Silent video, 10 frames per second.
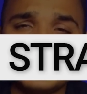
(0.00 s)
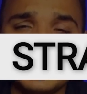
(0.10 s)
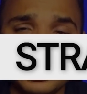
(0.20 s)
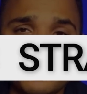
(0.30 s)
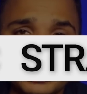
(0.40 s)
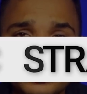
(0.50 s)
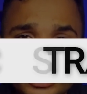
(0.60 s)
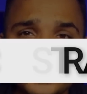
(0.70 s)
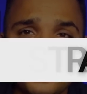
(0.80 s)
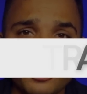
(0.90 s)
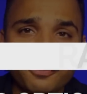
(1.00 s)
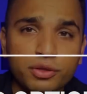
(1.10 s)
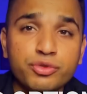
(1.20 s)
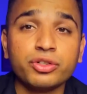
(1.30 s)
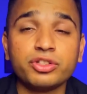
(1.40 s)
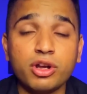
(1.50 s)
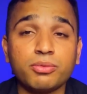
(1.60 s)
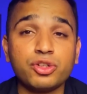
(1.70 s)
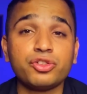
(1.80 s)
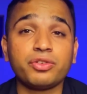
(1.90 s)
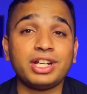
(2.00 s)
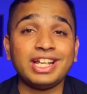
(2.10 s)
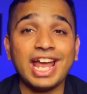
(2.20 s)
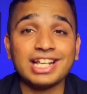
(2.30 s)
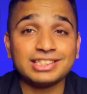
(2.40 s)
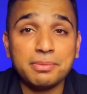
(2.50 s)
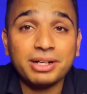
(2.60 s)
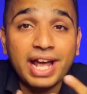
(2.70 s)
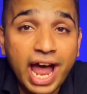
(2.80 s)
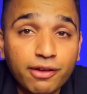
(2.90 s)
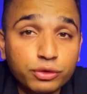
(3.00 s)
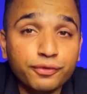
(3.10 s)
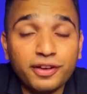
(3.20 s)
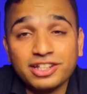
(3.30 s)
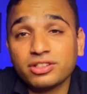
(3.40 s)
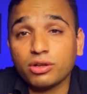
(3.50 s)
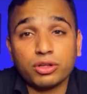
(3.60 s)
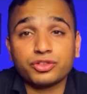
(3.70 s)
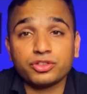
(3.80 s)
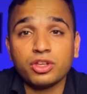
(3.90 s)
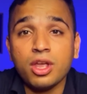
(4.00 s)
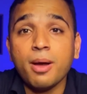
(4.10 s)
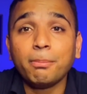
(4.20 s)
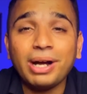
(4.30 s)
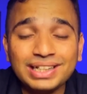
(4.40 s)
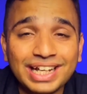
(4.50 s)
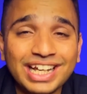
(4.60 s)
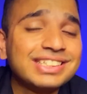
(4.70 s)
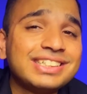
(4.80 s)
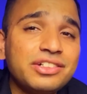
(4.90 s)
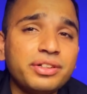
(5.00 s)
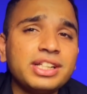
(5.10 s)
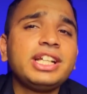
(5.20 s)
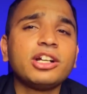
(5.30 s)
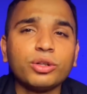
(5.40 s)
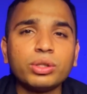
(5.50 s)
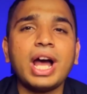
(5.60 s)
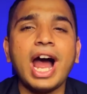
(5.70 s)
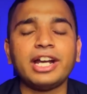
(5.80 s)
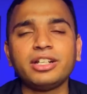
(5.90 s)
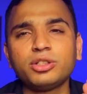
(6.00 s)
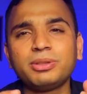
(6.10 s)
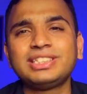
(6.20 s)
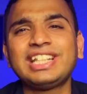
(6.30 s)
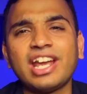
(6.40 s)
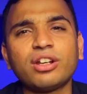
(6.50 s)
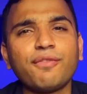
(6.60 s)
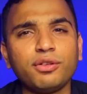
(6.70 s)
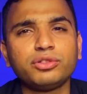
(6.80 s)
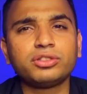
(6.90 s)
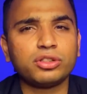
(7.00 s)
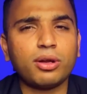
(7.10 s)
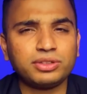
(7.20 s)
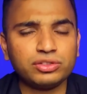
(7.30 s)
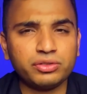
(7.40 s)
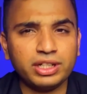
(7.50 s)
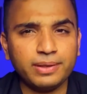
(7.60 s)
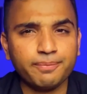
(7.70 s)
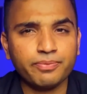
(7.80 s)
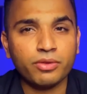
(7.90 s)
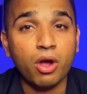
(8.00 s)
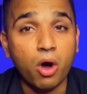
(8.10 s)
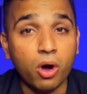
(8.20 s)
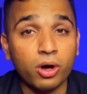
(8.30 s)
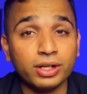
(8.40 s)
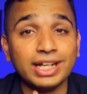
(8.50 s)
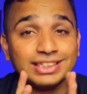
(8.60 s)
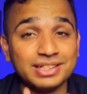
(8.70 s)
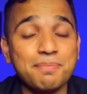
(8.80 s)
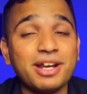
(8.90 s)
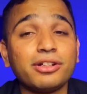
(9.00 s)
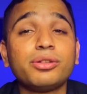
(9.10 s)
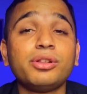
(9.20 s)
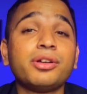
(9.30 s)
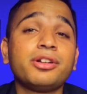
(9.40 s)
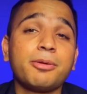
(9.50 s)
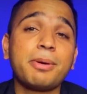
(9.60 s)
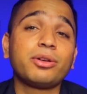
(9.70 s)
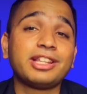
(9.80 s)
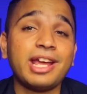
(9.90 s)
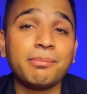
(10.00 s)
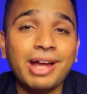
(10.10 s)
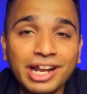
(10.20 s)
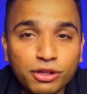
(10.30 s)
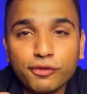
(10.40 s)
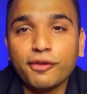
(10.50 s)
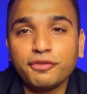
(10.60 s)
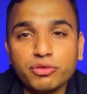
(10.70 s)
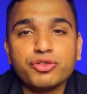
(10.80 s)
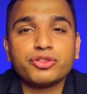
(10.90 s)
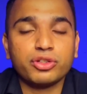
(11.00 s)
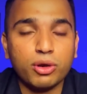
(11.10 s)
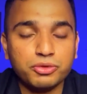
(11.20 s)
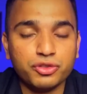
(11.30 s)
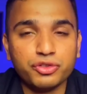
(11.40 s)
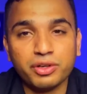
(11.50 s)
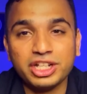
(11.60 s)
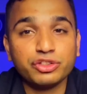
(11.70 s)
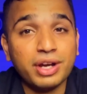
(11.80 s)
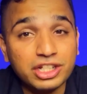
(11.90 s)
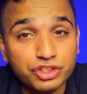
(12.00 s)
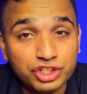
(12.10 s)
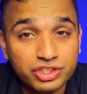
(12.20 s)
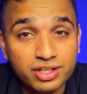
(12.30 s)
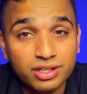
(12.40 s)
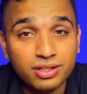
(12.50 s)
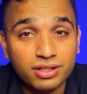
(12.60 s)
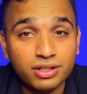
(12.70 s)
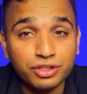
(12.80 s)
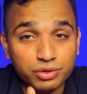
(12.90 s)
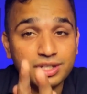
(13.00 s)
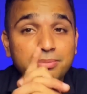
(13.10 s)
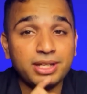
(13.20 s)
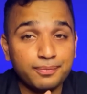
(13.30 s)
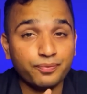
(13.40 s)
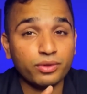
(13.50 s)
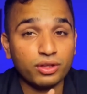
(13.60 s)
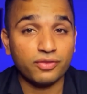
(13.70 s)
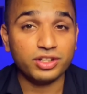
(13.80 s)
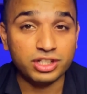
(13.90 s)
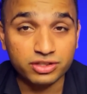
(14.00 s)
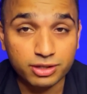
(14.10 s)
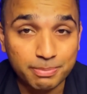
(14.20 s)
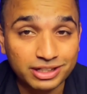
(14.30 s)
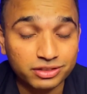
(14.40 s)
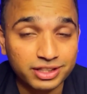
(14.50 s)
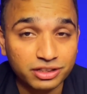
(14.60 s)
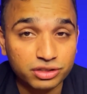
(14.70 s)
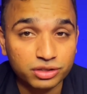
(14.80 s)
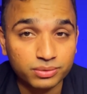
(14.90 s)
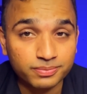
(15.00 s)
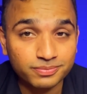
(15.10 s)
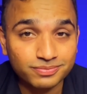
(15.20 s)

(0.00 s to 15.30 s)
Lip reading: and investors fear futures and options trading as they might have to face losses. But is it really a good idea to be scared of futures and options trading? Or is it better to learn about them and look for futures and options trading strategies? You tell me, which is the better thing to do?